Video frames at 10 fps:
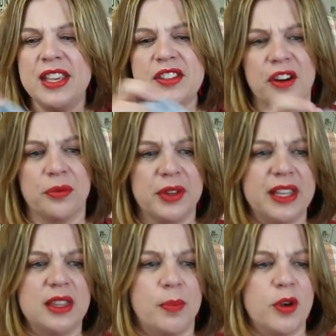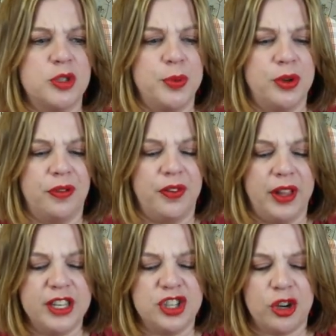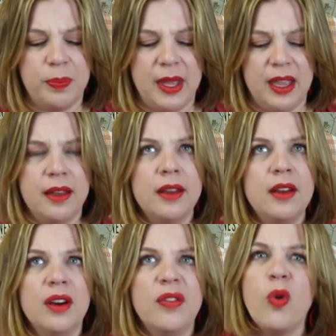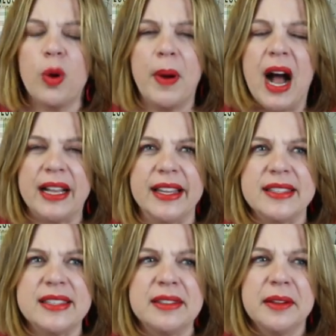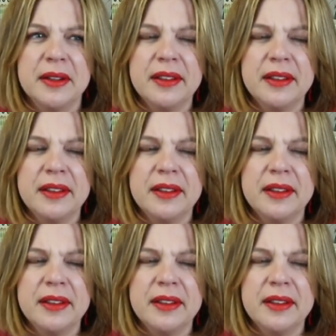These aren't really the most beautiful. It took me four pockets.